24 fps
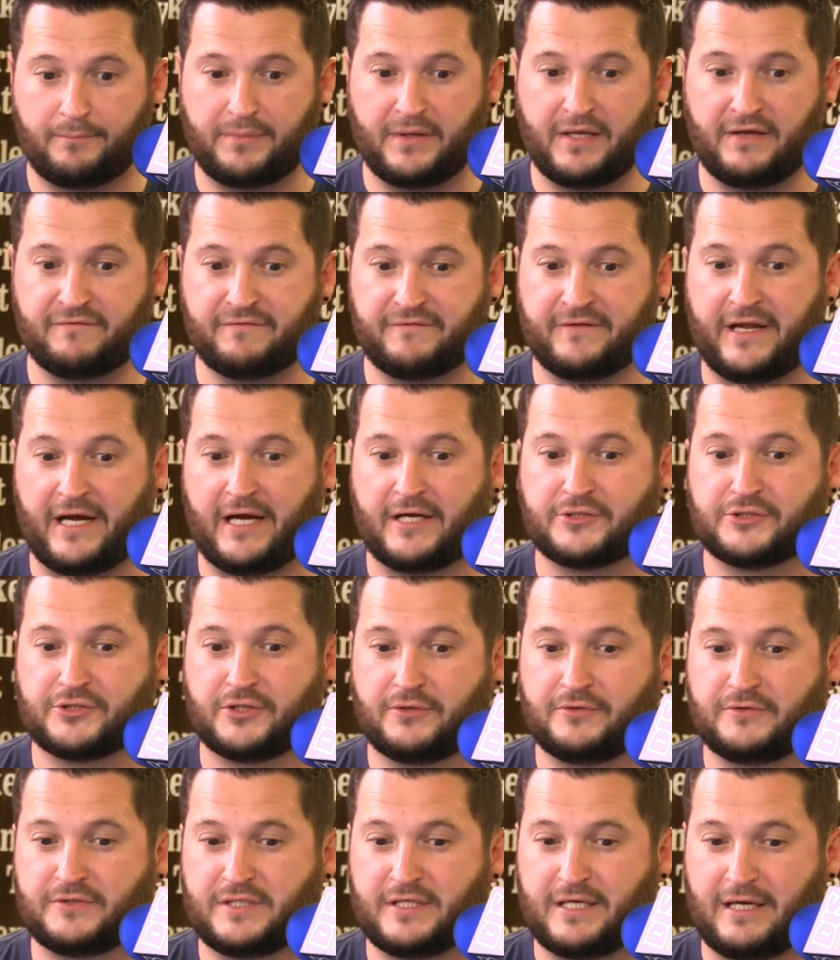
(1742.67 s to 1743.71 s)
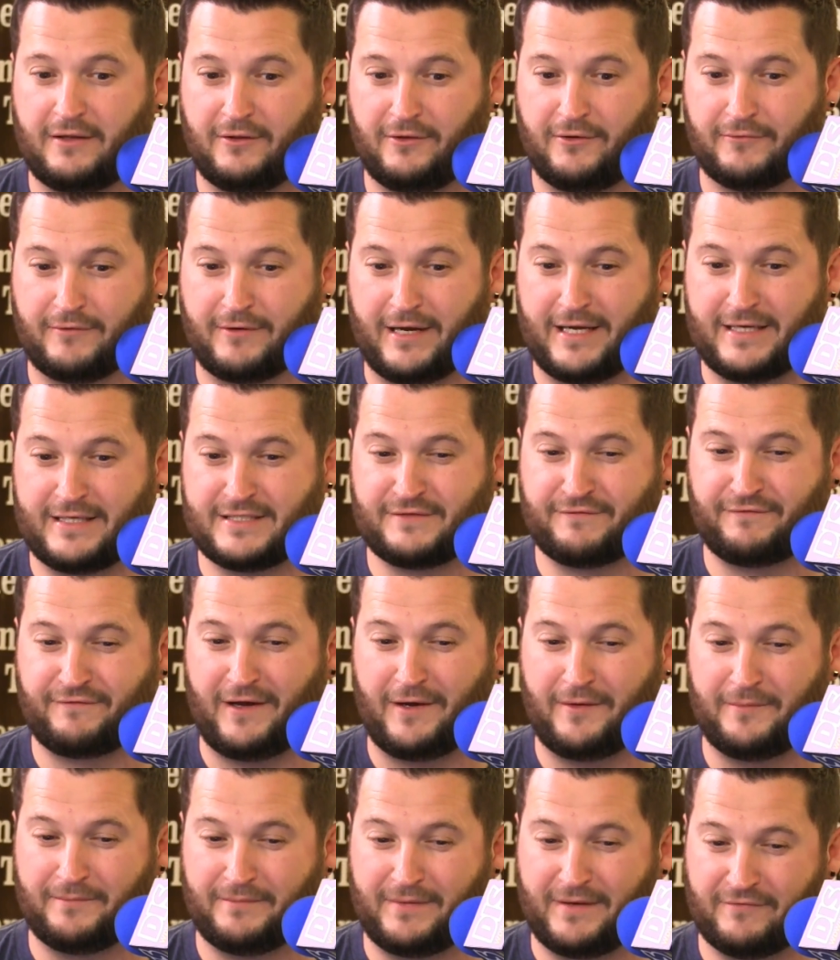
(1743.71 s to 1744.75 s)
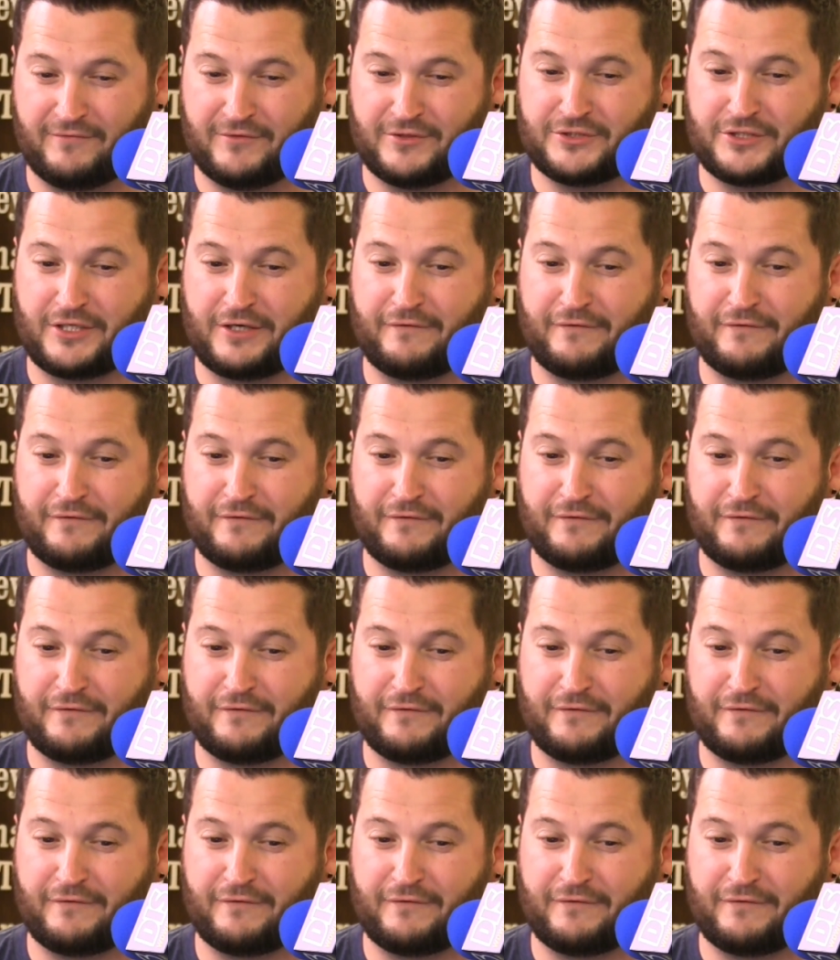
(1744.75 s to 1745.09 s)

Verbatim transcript: beef nachos, yellow rice, fountain beverage,